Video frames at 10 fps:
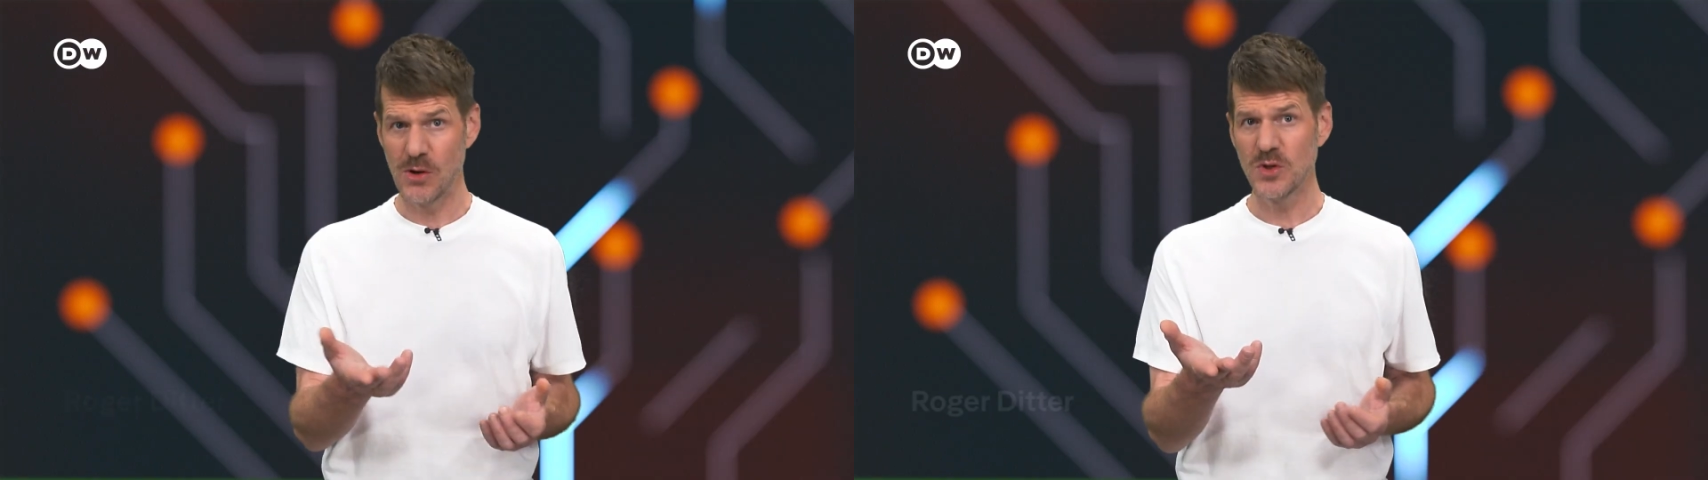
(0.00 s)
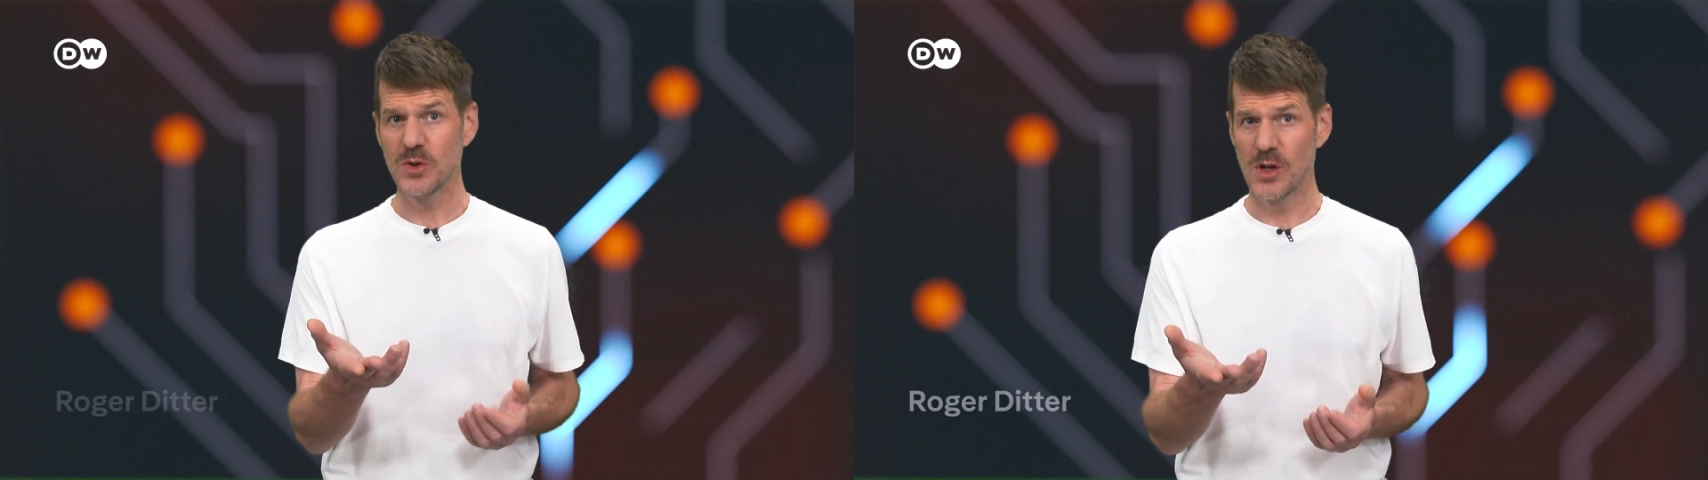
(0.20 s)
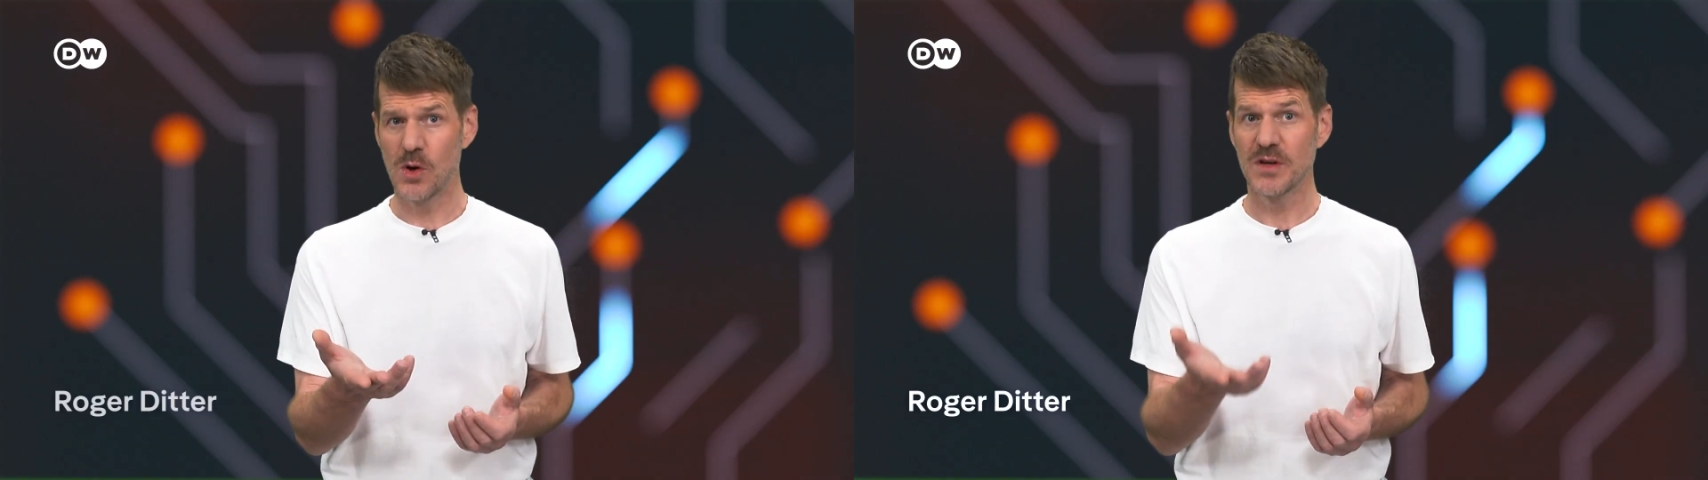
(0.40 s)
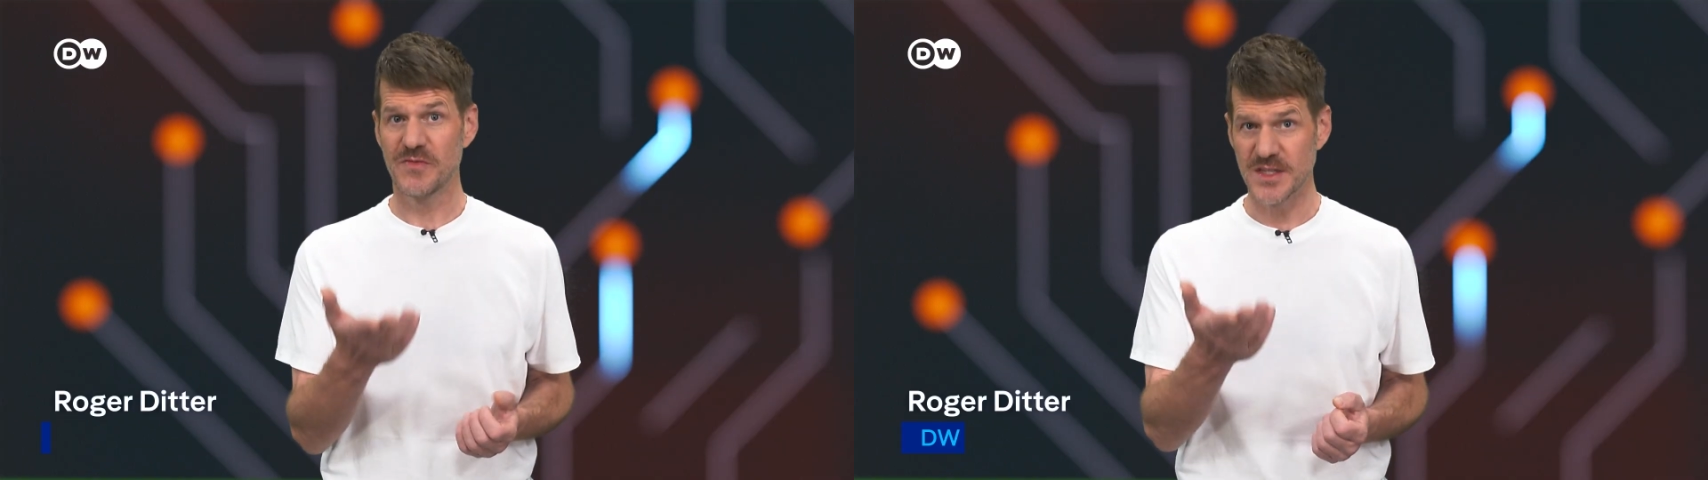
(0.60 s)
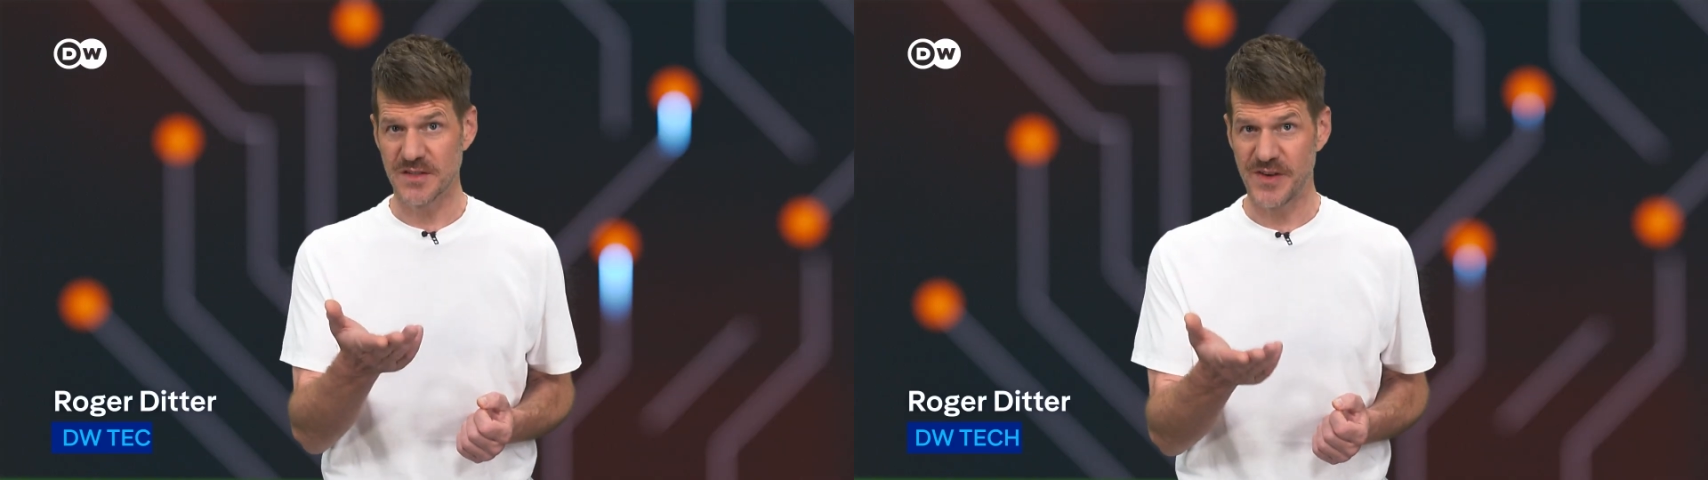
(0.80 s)
how do you know if
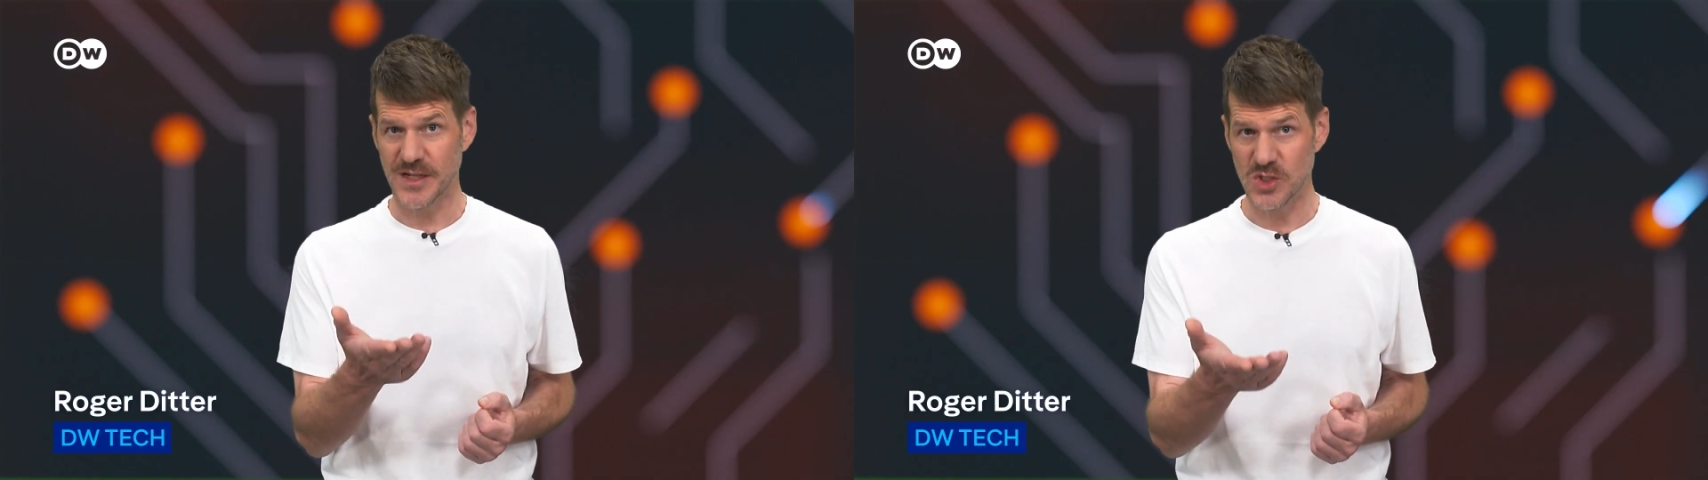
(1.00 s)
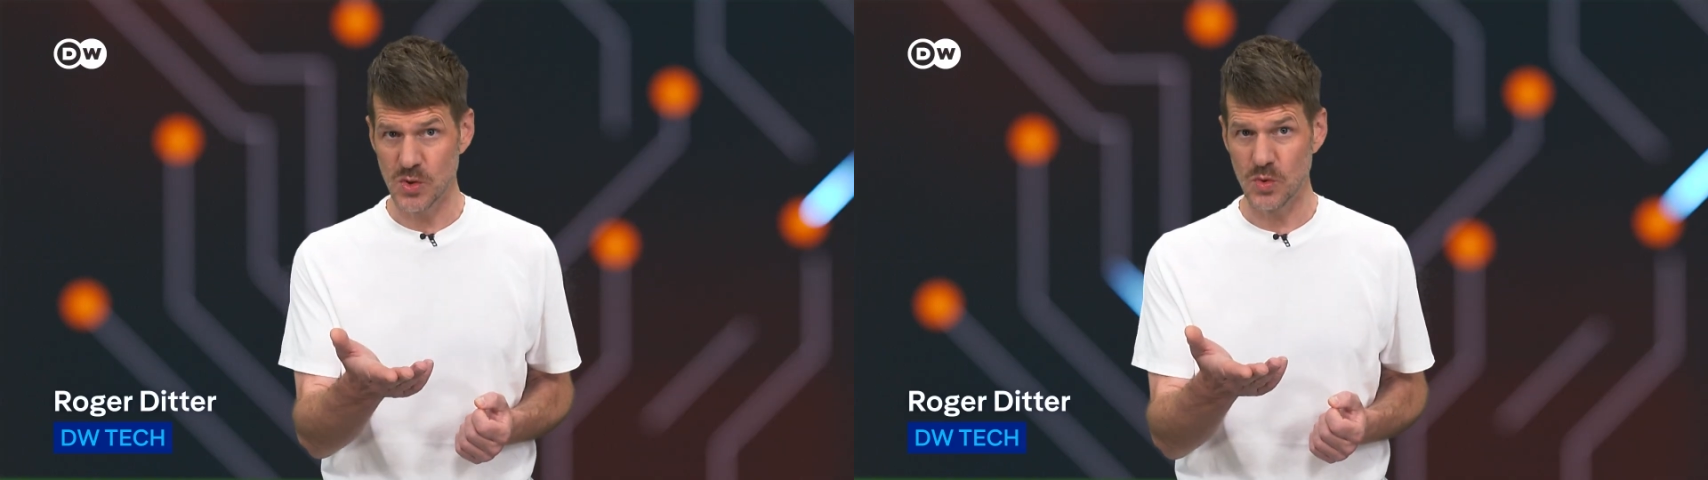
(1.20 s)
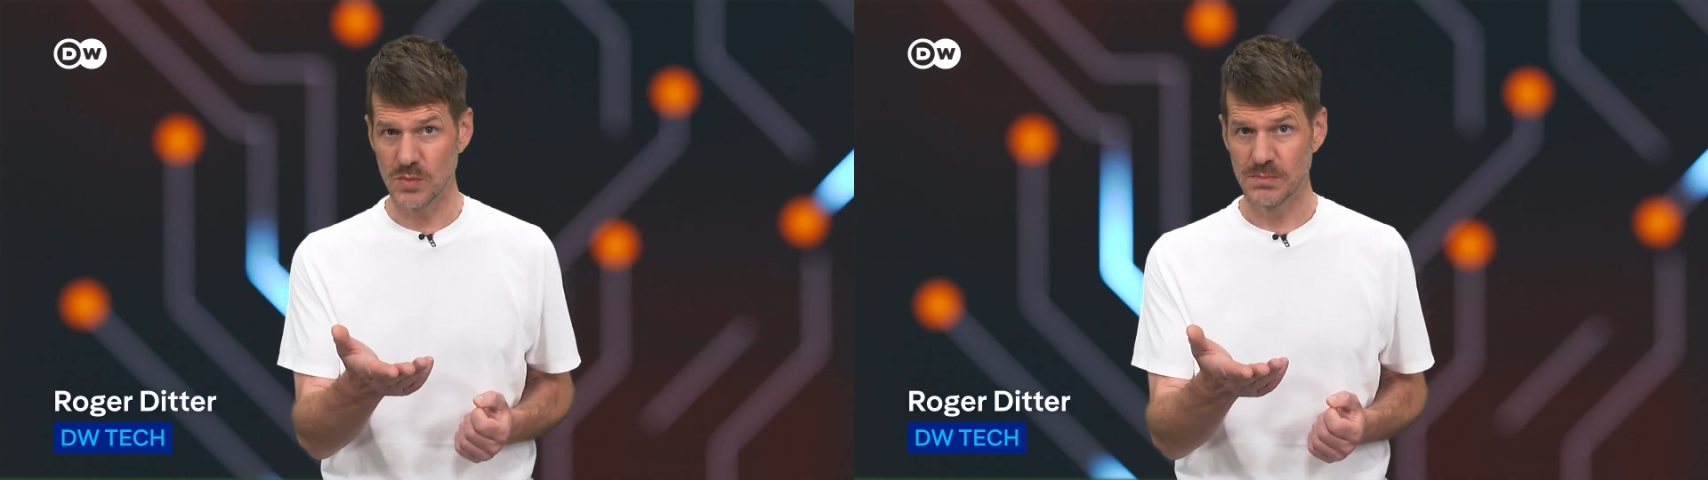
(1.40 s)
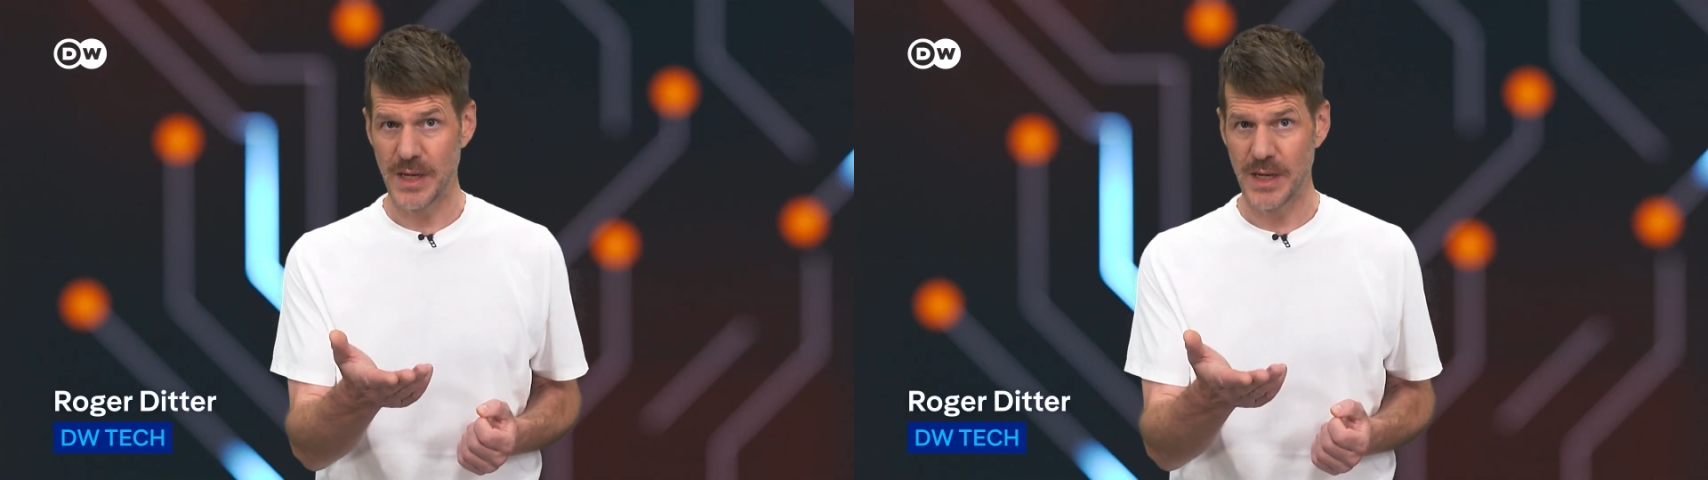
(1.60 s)
this affects you?